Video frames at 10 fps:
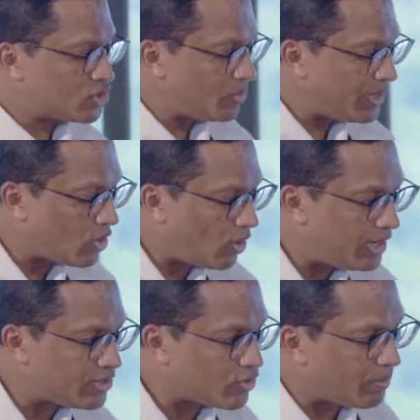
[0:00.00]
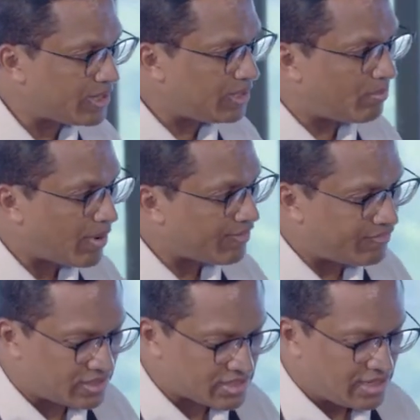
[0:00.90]
So we call it tropical
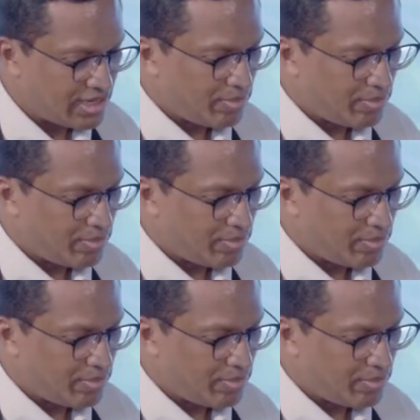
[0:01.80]
breakfast